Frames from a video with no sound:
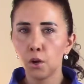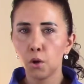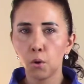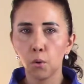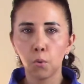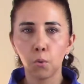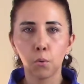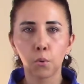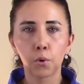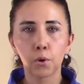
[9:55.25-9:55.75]

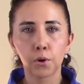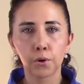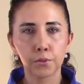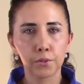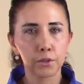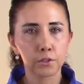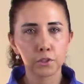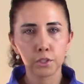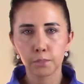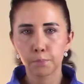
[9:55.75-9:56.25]
or
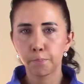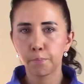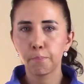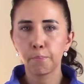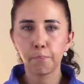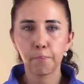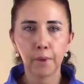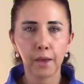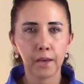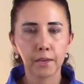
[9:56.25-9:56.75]
they're just
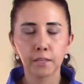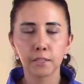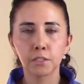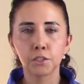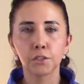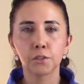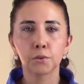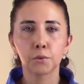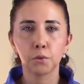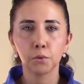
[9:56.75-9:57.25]
back
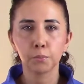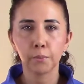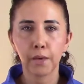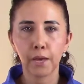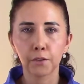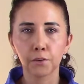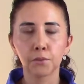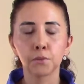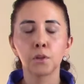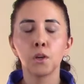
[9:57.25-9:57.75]
into their old
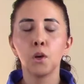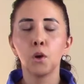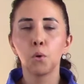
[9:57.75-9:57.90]
pattern.